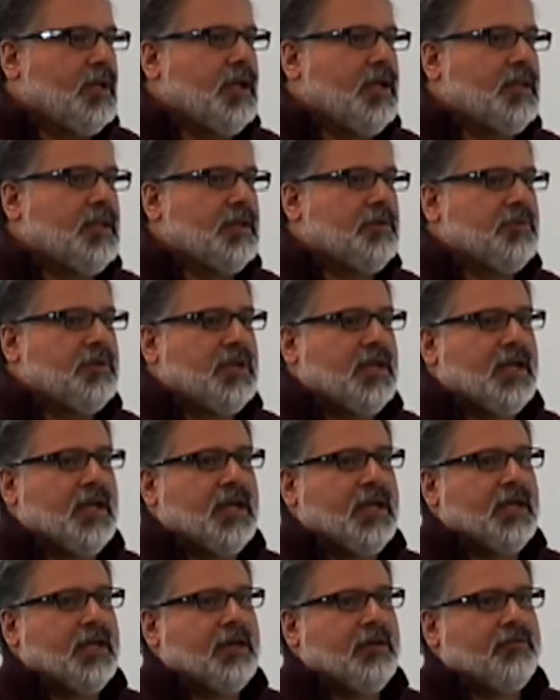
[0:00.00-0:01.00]
and then we
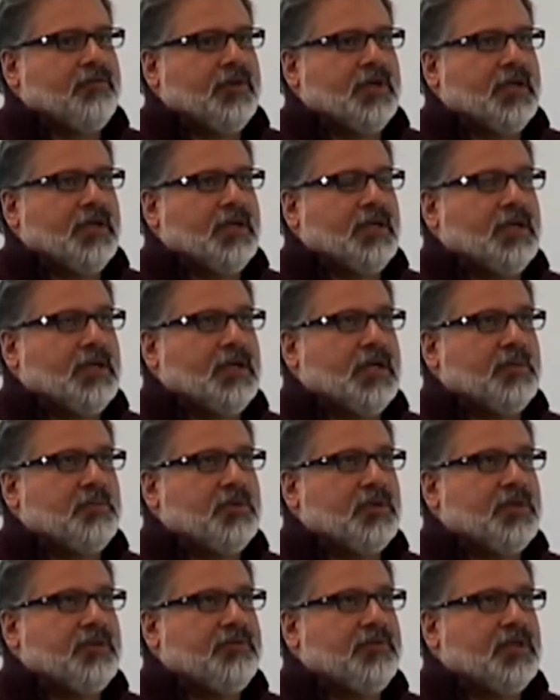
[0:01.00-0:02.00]
have a I
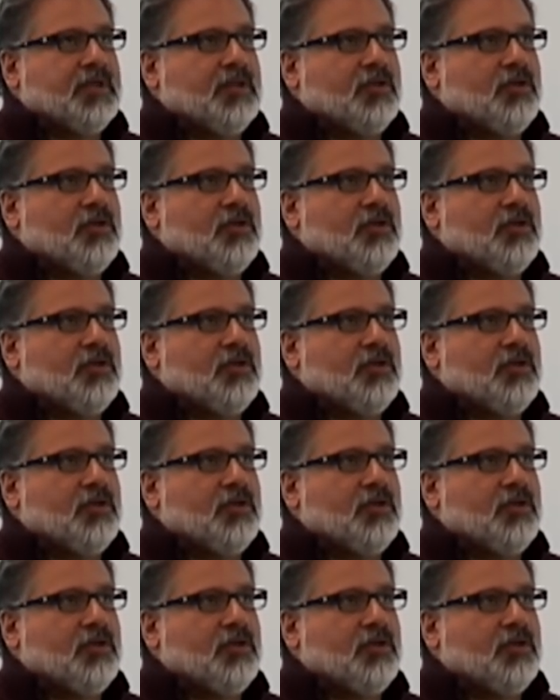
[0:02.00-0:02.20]
believe the